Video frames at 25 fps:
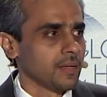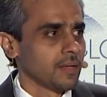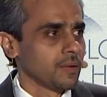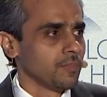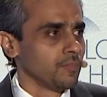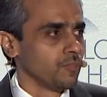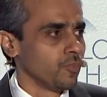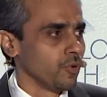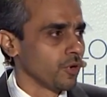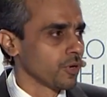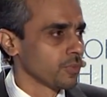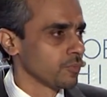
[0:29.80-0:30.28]

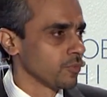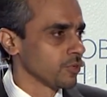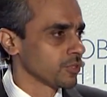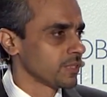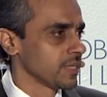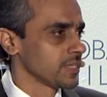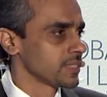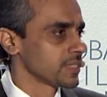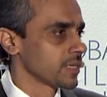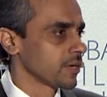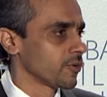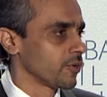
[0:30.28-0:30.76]
More and more
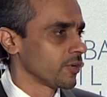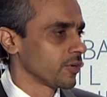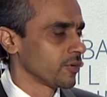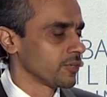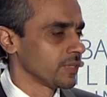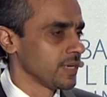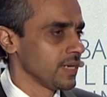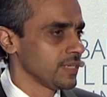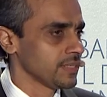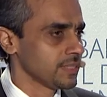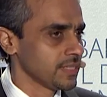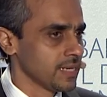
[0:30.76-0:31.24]
things are going on
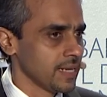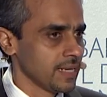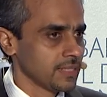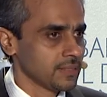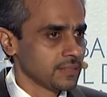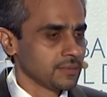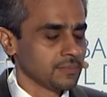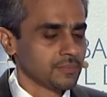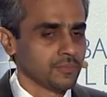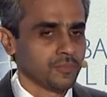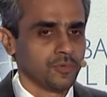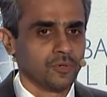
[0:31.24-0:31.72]
the
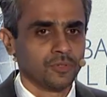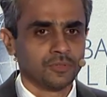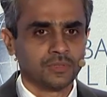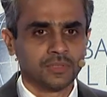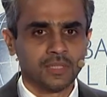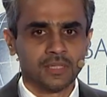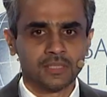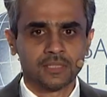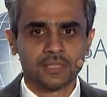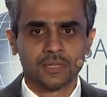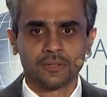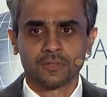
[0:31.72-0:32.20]
internet, more
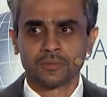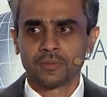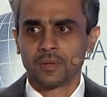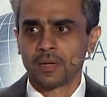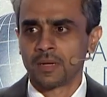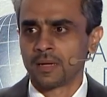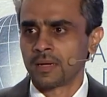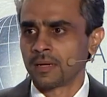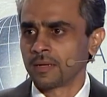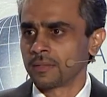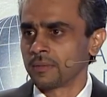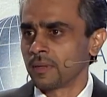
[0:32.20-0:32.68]
things
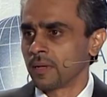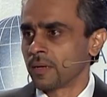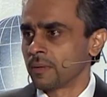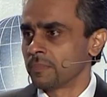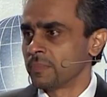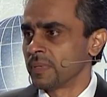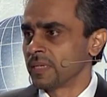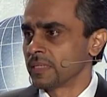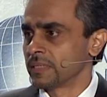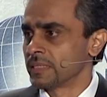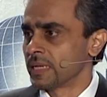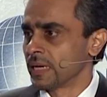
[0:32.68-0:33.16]
are
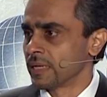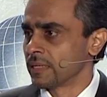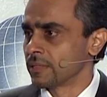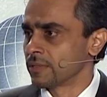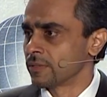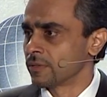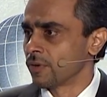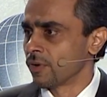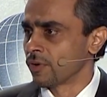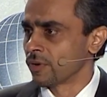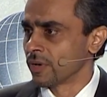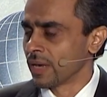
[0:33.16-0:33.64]
being
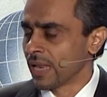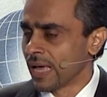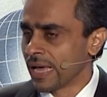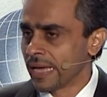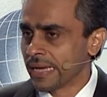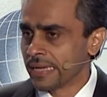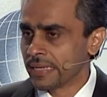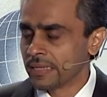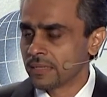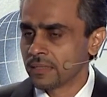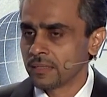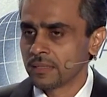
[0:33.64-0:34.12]
done
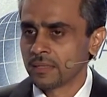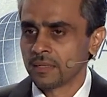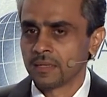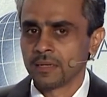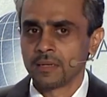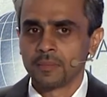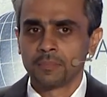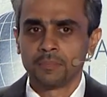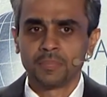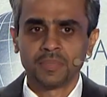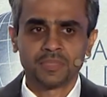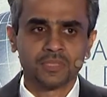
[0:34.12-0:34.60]
online,
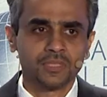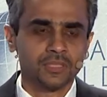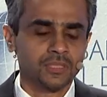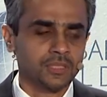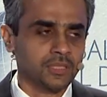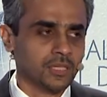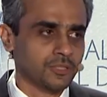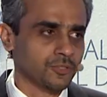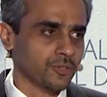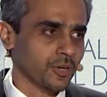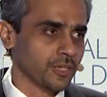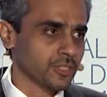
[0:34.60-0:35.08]
businesses
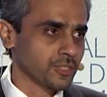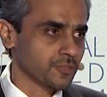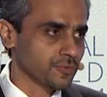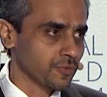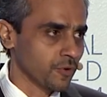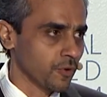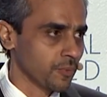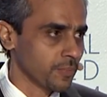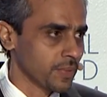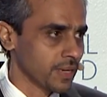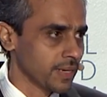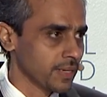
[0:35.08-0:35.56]
are
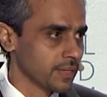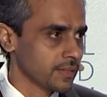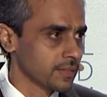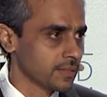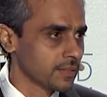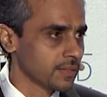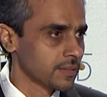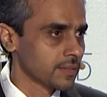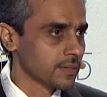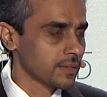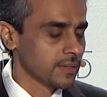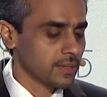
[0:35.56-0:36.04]
transforming,
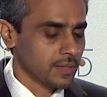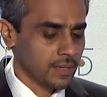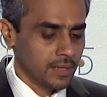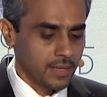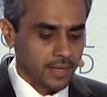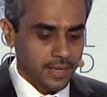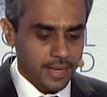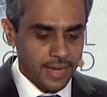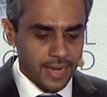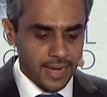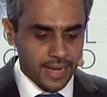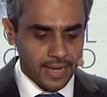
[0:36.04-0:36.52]

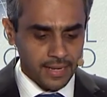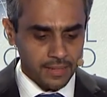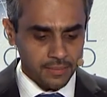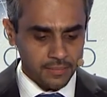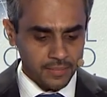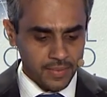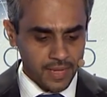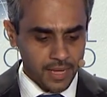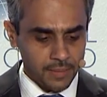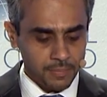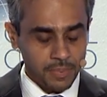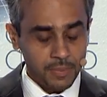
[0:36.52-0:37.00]

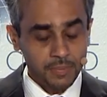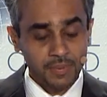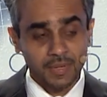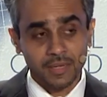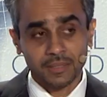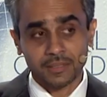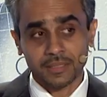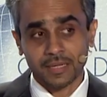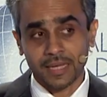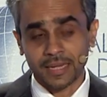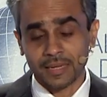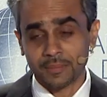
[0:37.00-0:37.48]
and people
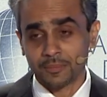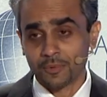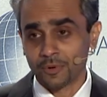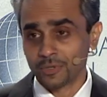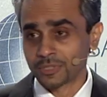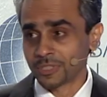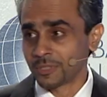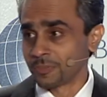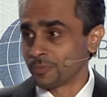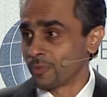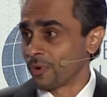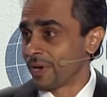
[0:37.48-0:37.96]
are getting
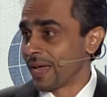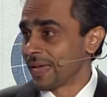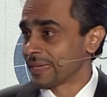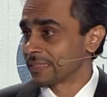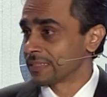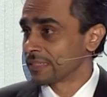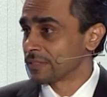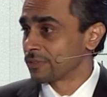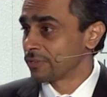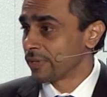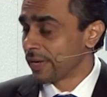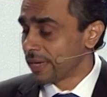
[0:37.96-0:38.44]
much more
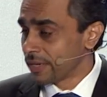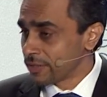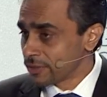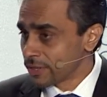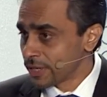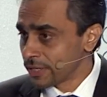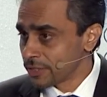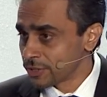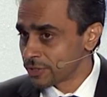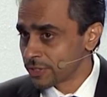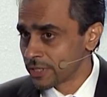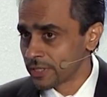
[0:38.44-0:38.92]
access to
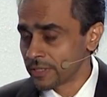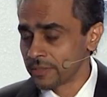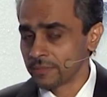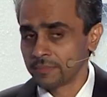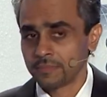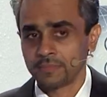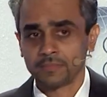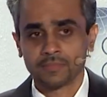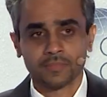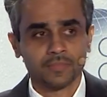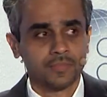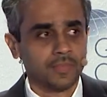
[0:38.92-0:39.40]
education,
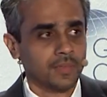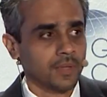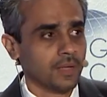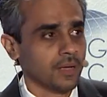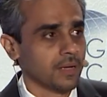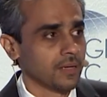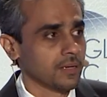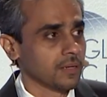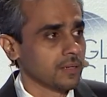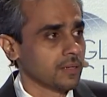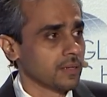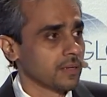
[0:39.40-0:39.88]

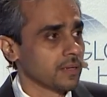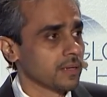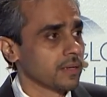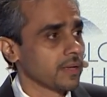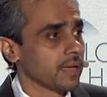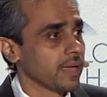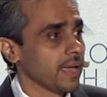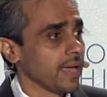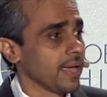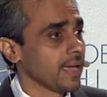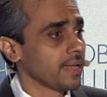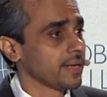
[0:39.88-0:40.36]

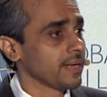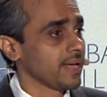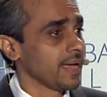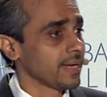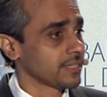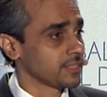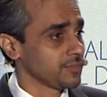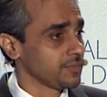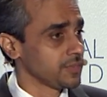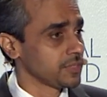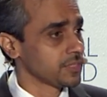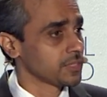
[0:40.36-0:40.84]
and
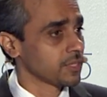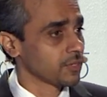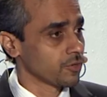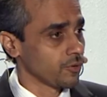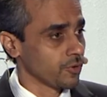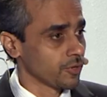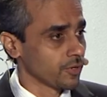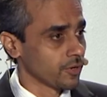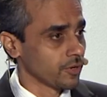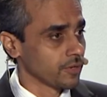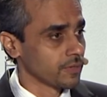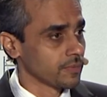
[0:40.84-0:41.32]
activities are
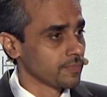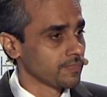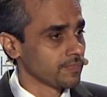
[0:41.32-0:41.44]
going on.